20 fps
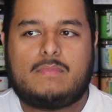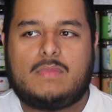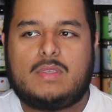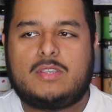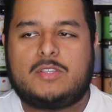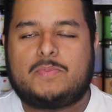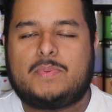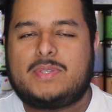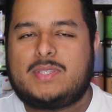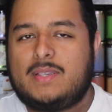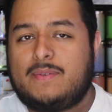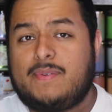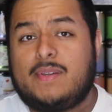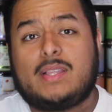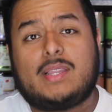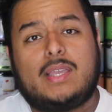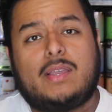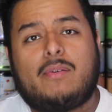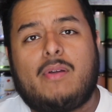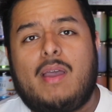
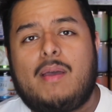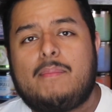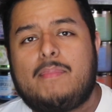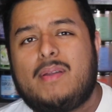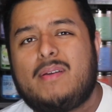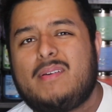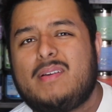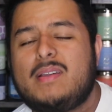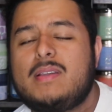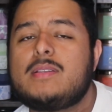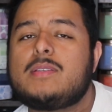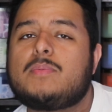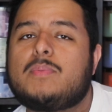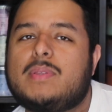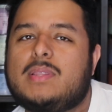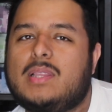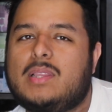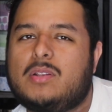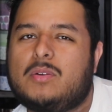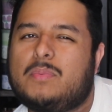specifically cranberries
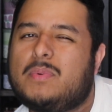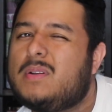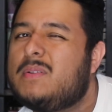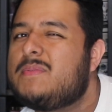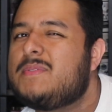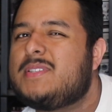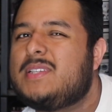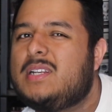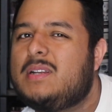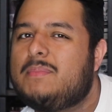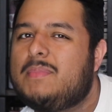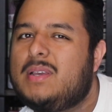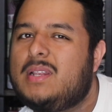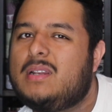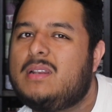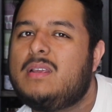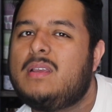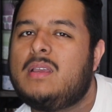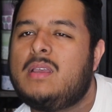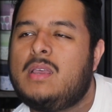with a little bit of
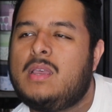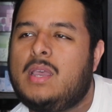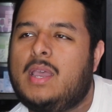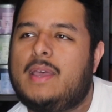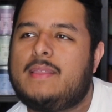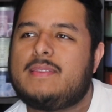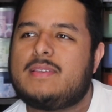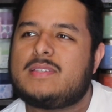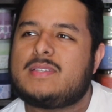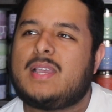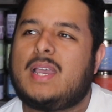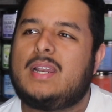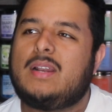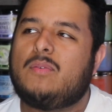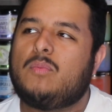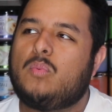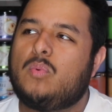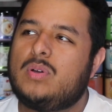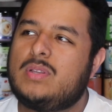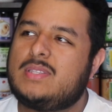cinnamon, and this kind
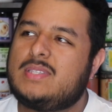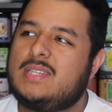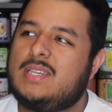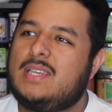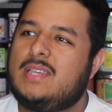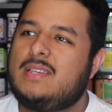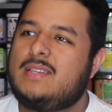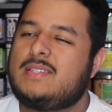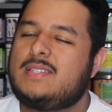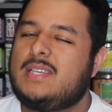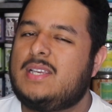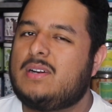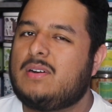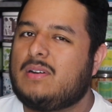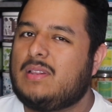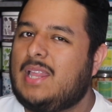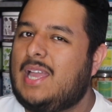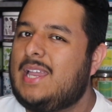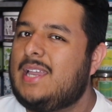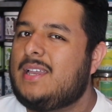of woodsy
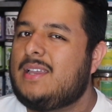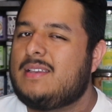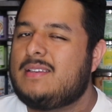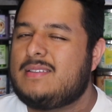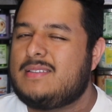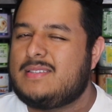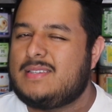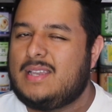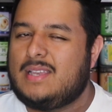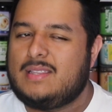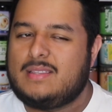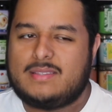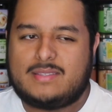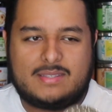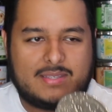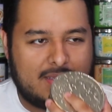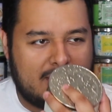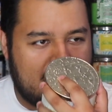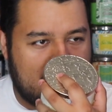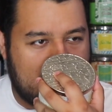cedar-like scent.